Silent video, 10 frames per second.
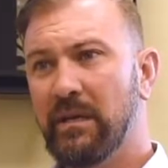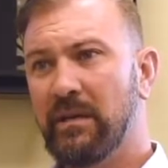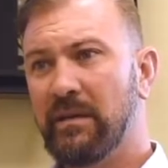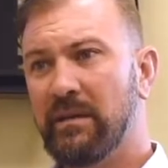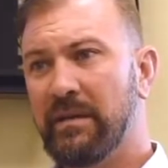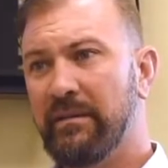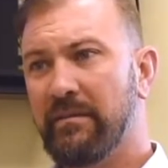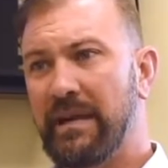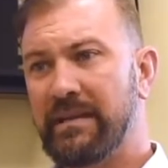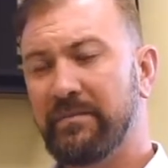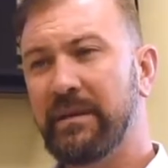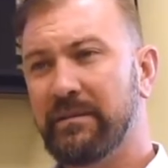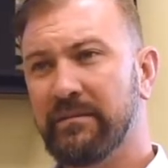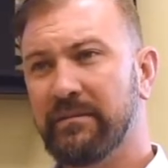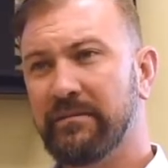the other
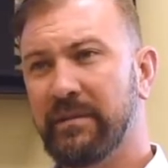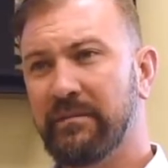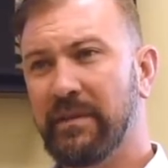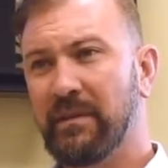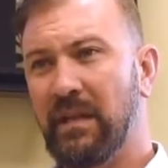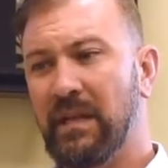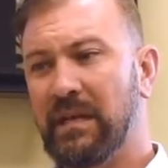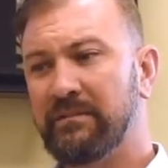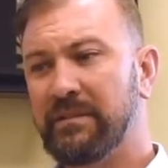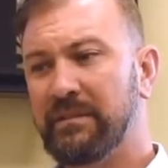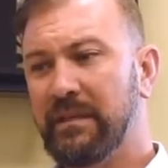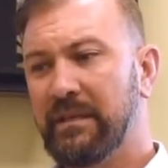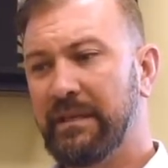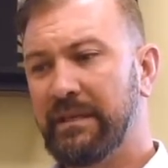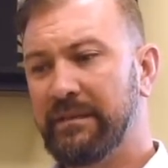aspects of their lives,
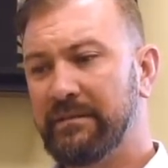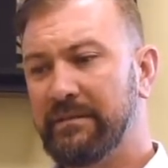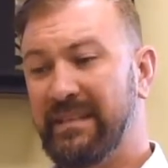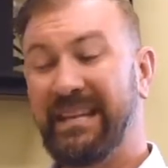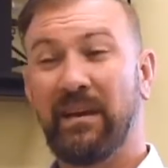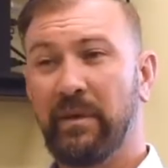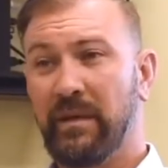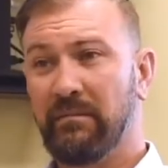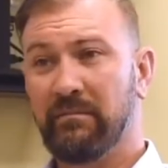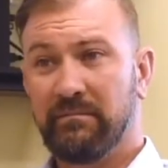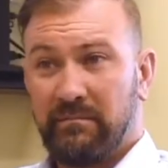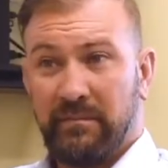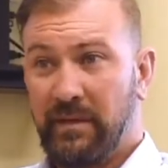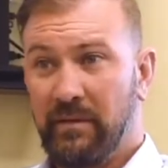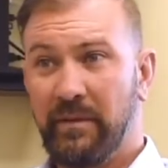and see how we can,
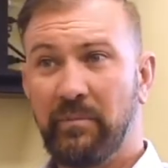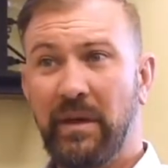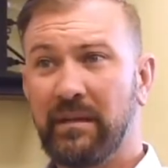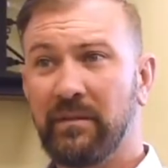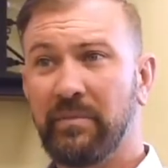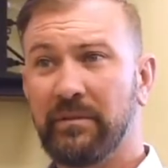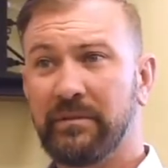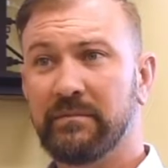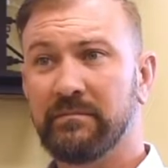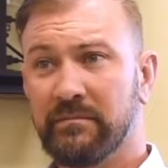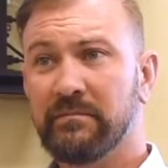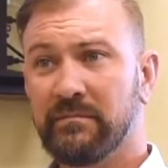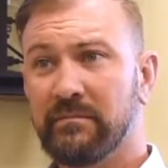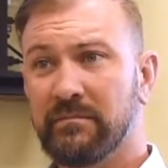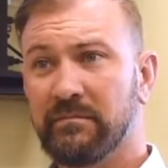impact the person
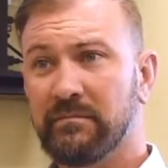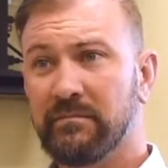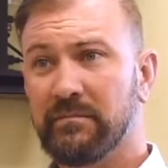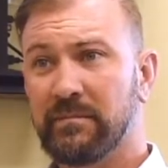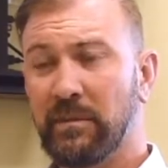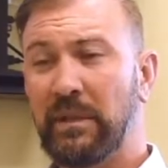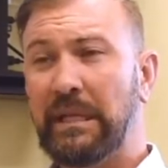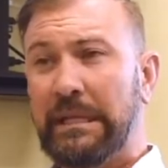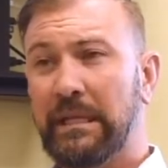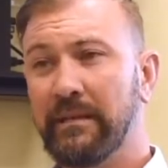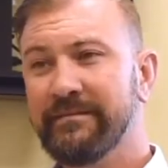completely.